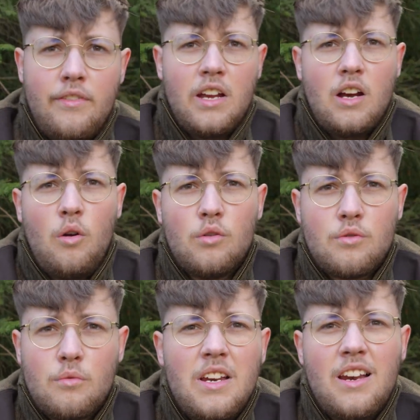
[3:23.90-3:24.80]
thing I
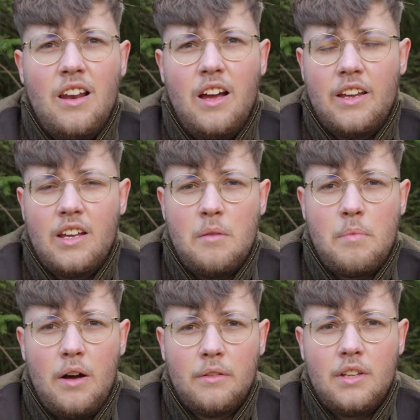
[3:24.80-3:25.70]
also really like
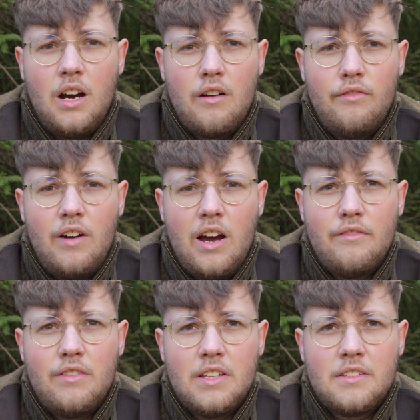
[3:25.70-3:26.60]
about the
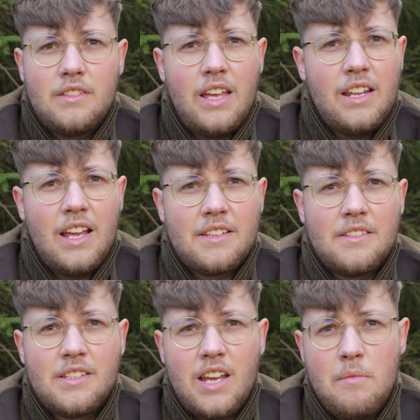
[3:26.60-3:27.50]
R5 is that it has
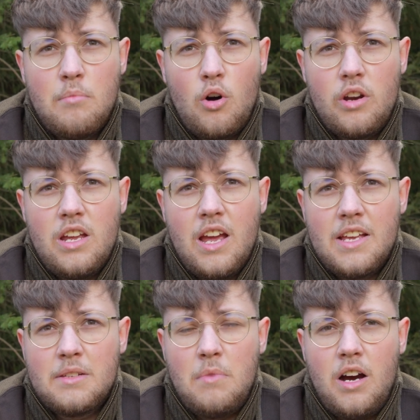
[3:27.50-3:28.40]
the same body
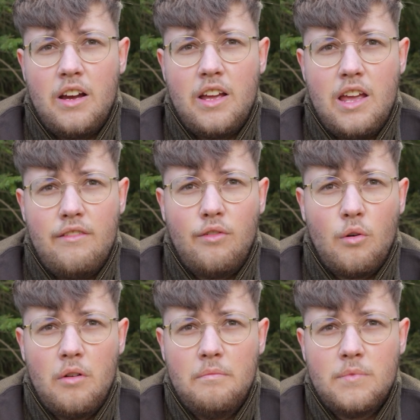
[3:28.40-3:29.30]
as my
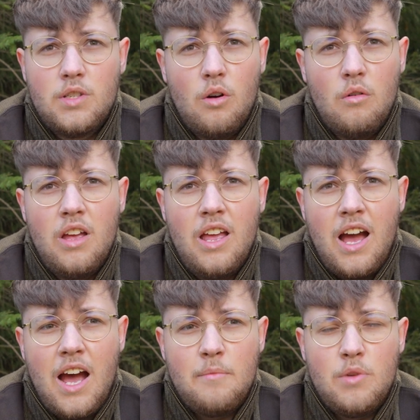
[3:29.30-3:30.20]
A4, so
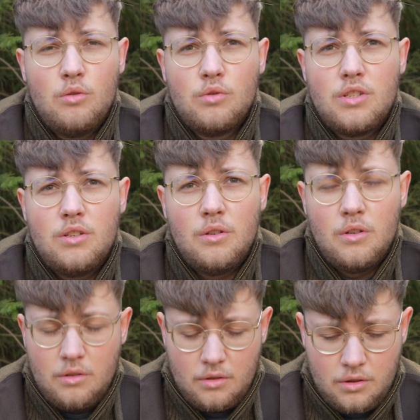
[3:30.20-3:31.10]
I'm used
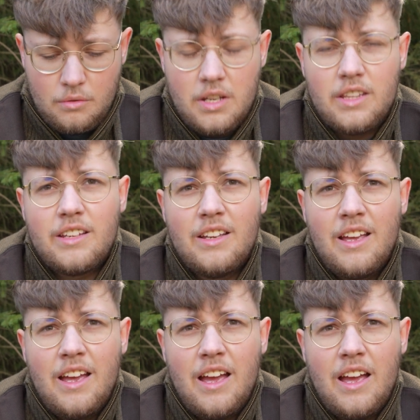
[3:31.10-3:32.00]
to it.
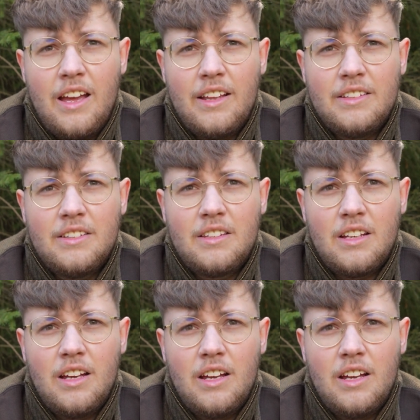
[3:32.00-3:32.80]
And